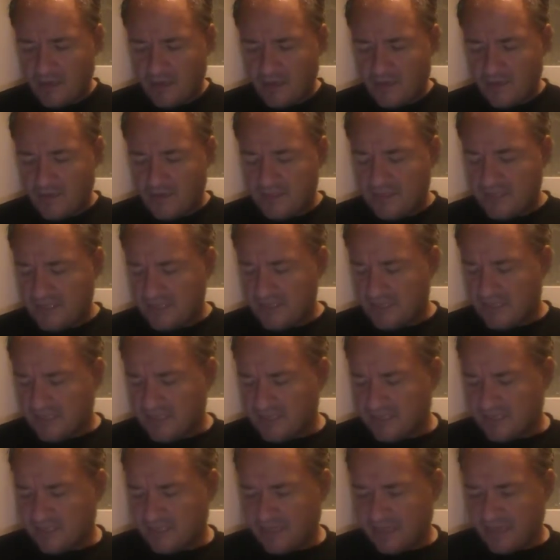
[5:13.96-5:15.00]
they say it's their
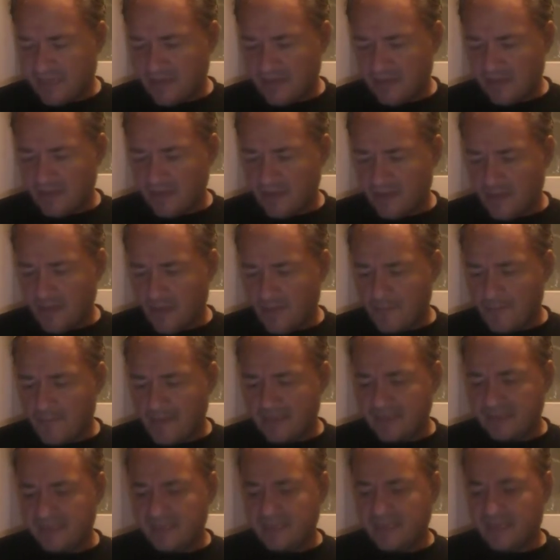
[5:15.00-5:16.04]
second
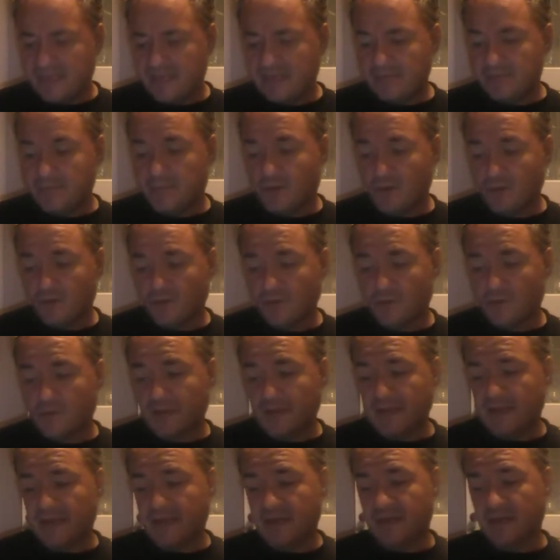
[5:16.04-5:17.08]
best-selling bottled
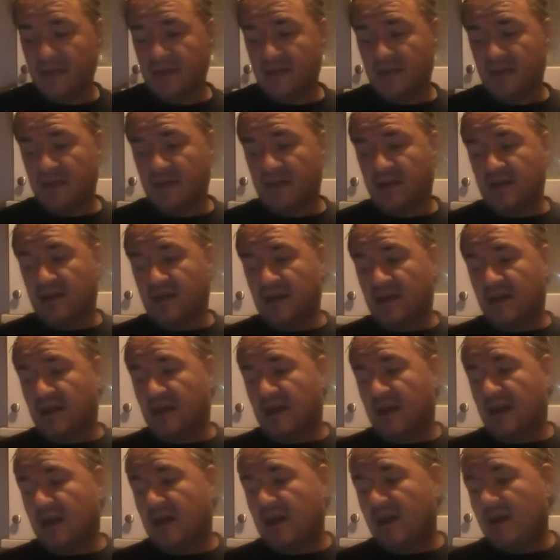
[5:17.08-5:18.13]
beer.
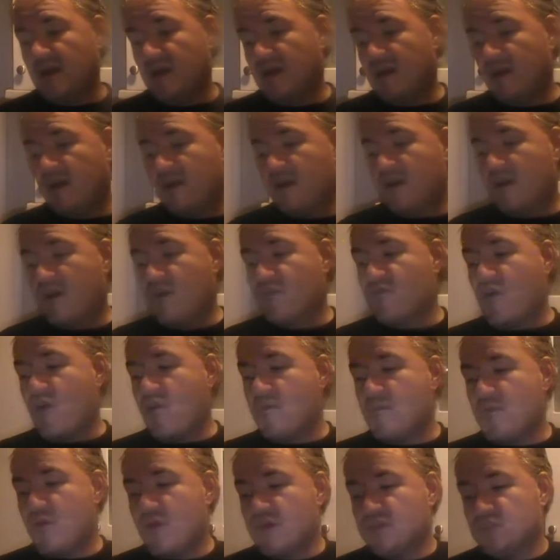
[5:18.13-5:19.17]
Uh,
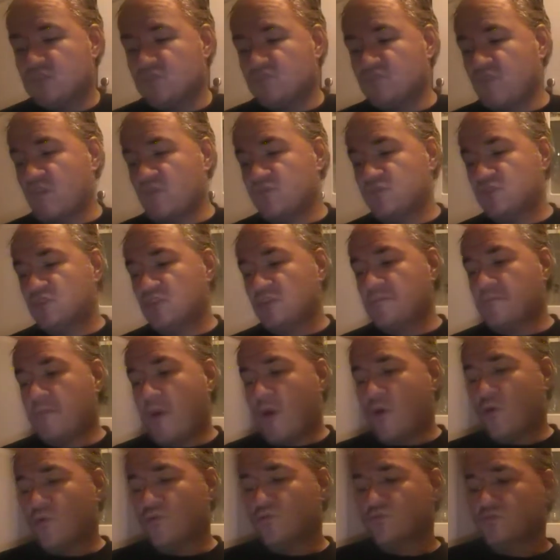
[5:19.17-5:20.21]
aroma is roasted
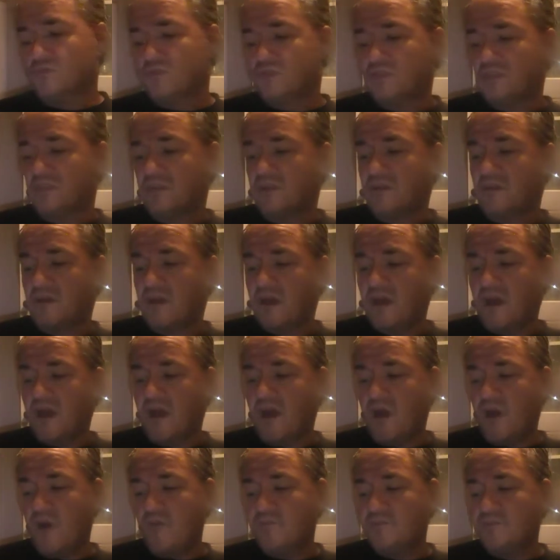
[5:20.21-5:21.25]
malt,
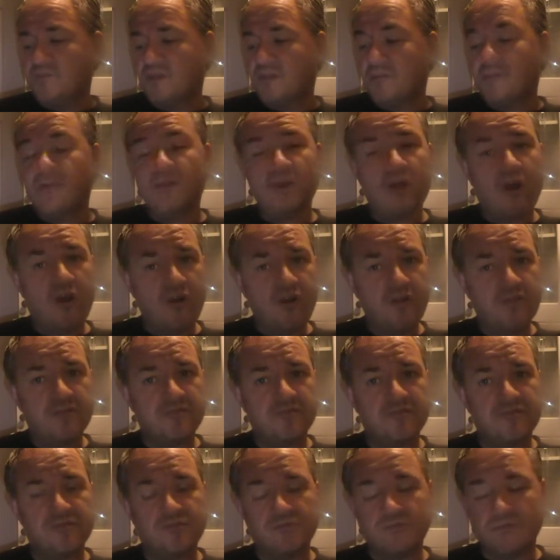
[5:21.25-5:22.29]
hops and banana
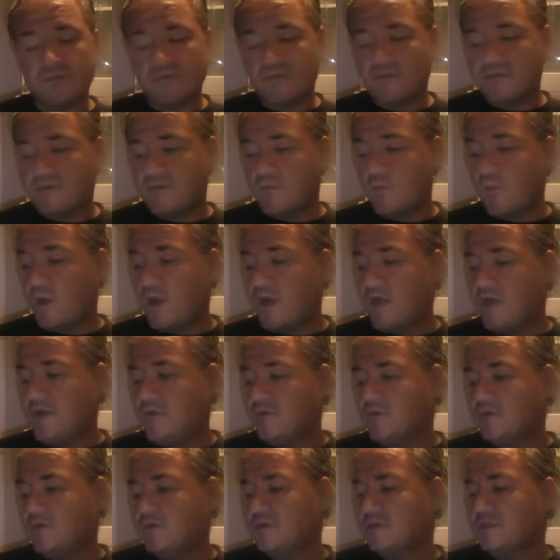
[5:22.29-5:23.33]
fruit.
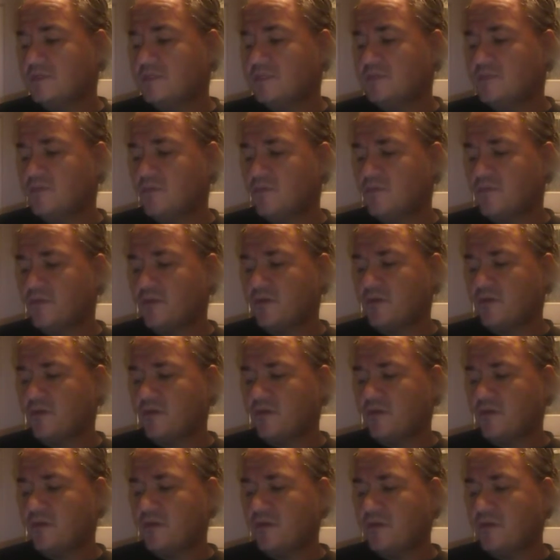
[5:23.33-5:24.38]
Wow, didn't smell the banana.